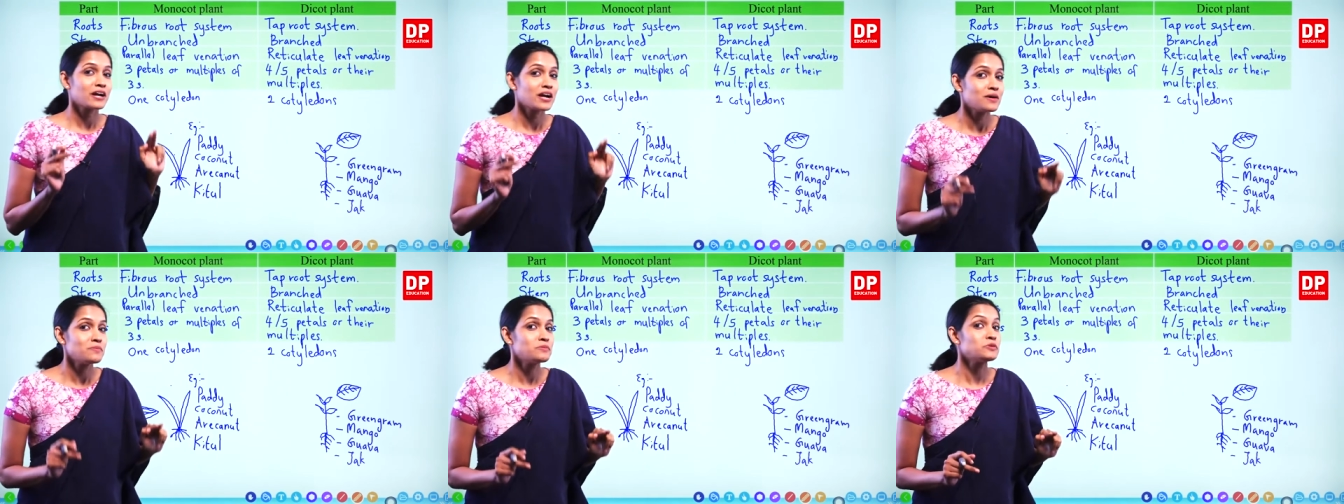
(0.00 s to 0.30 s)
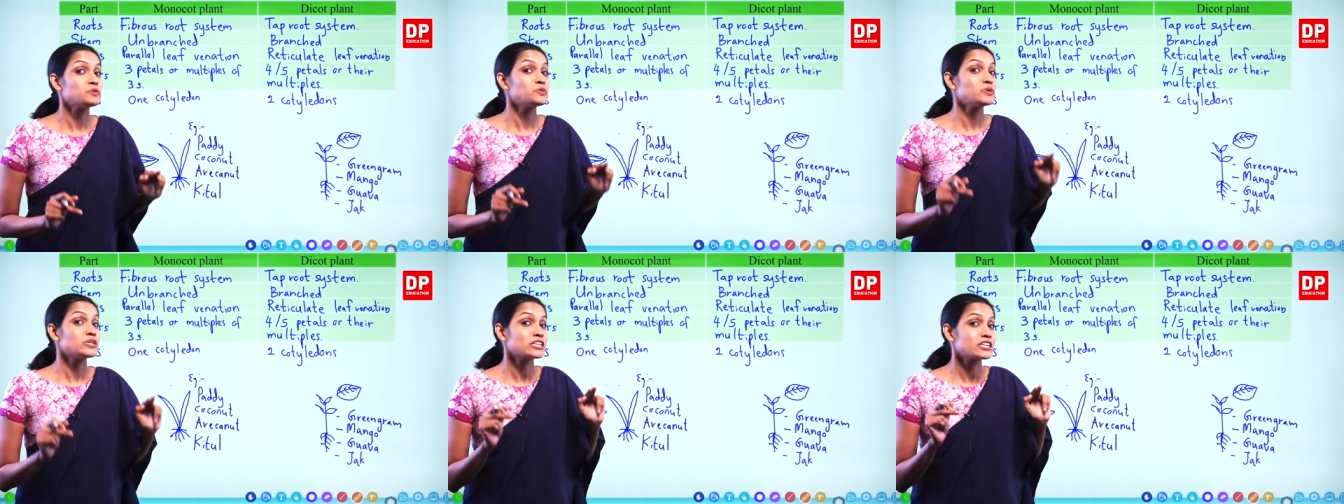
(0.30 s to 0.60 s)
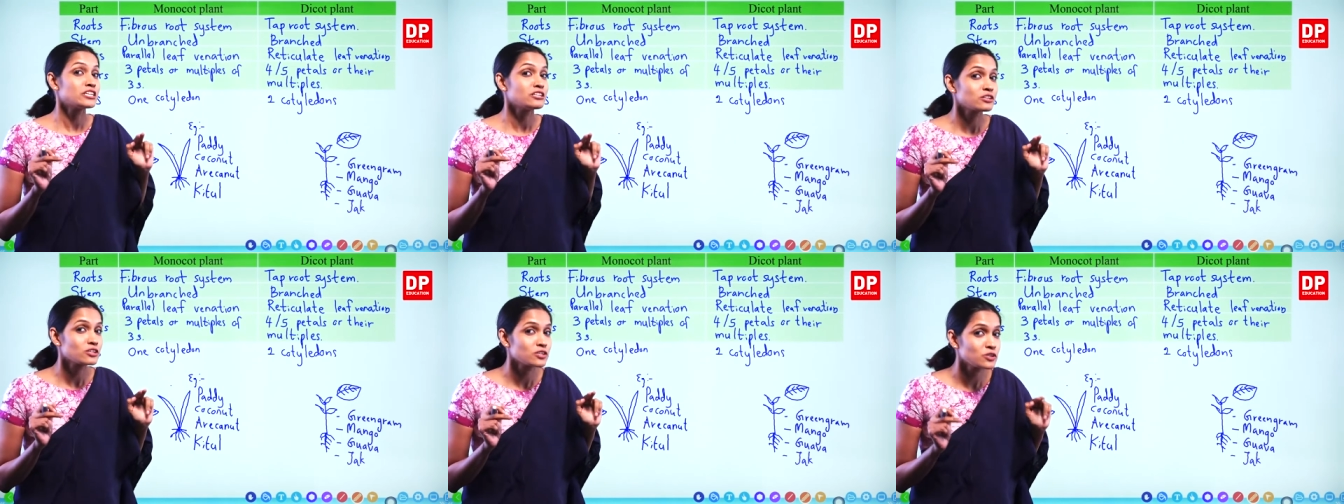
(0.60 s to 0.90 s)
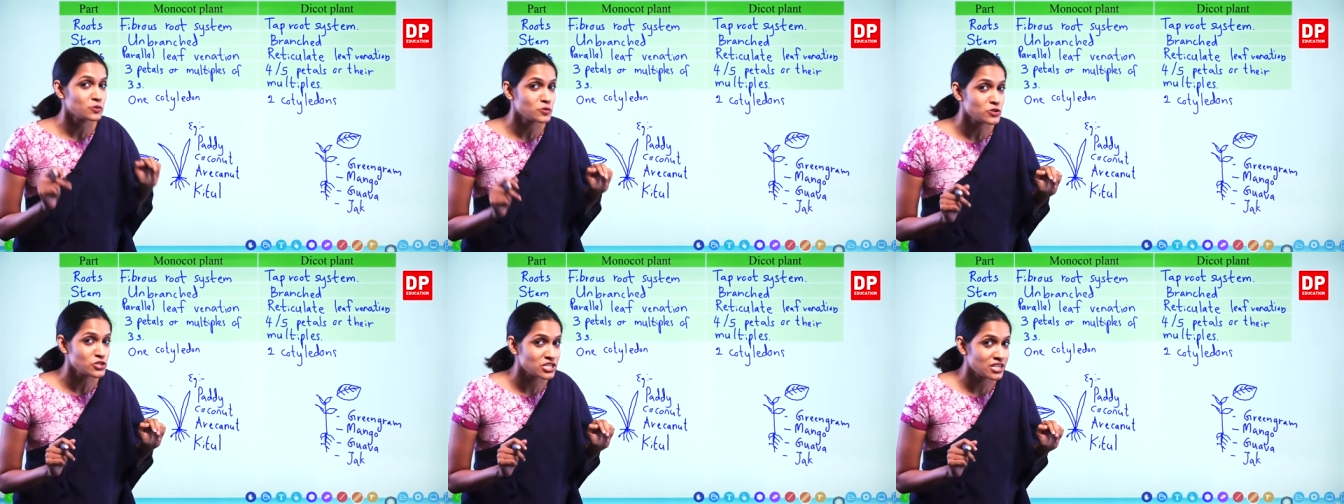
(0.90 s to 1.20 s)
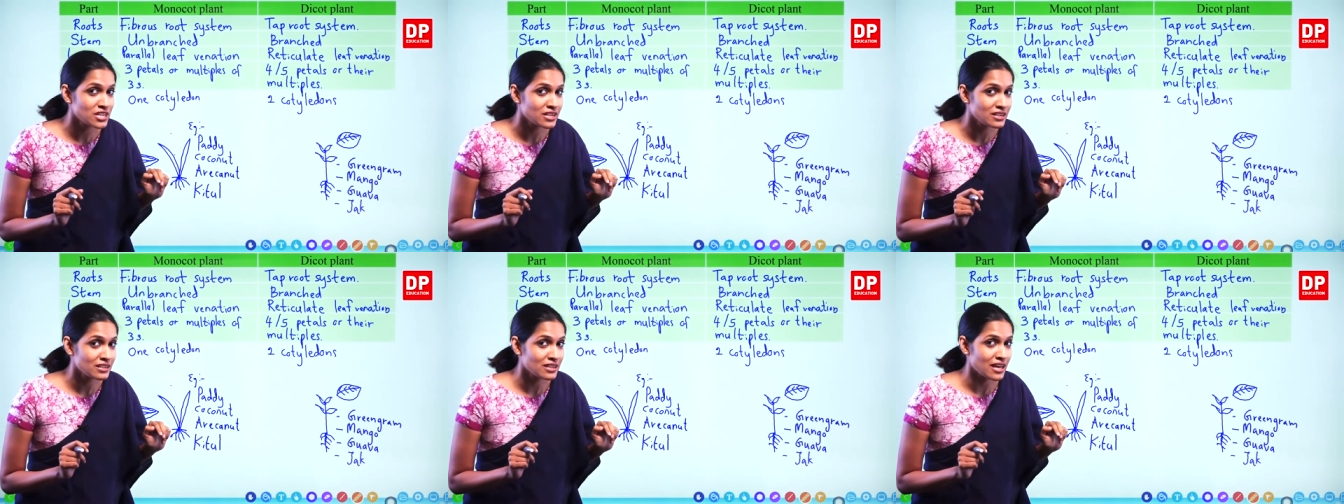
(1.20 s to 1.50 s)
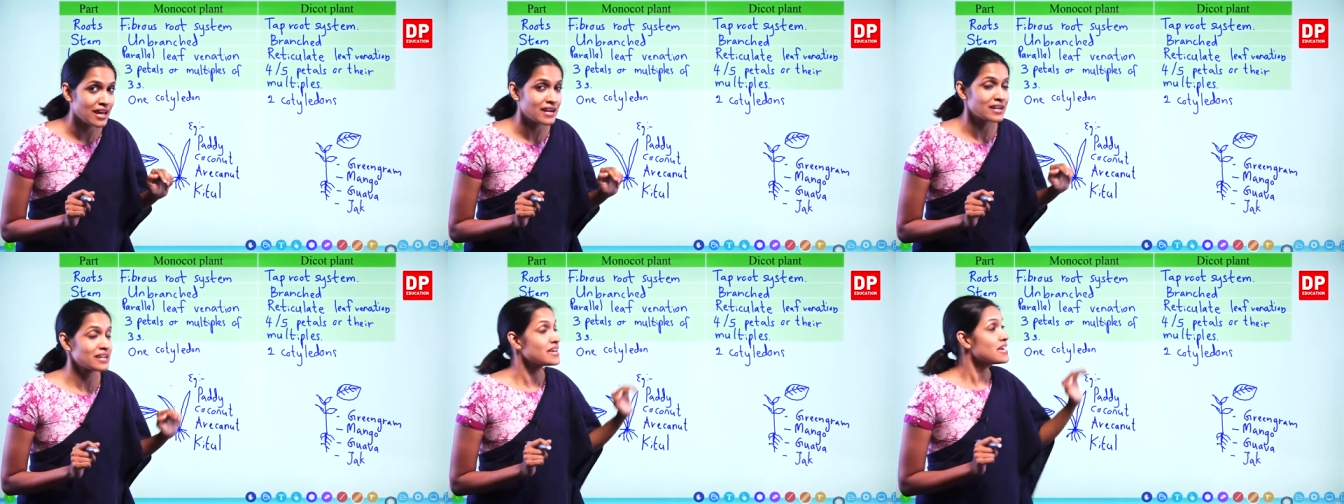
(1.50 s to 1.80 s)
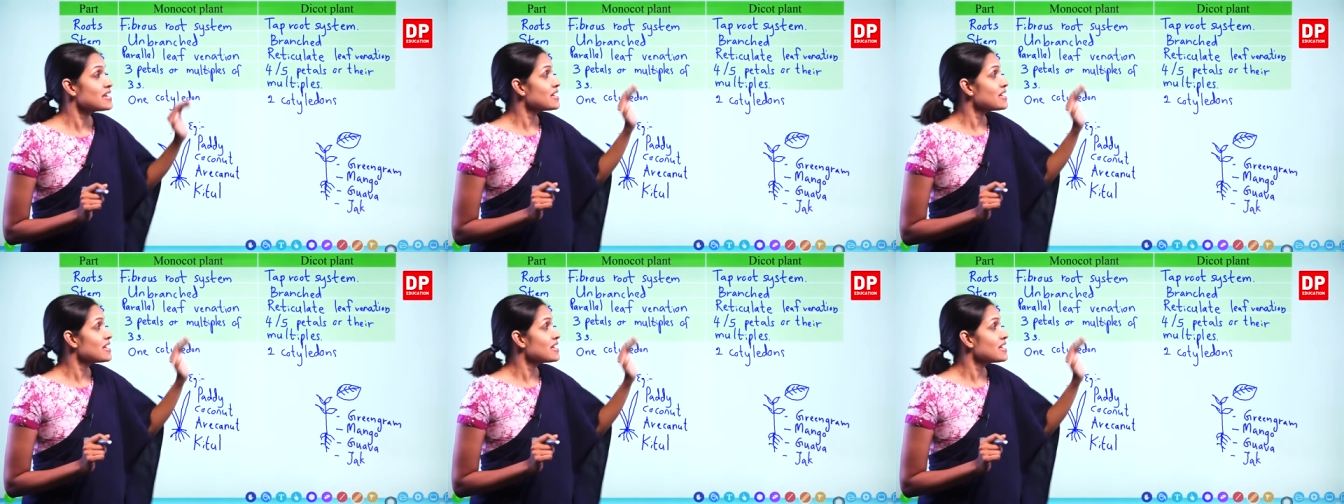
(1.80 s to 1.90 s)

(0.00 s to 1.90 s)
come to a conclusion that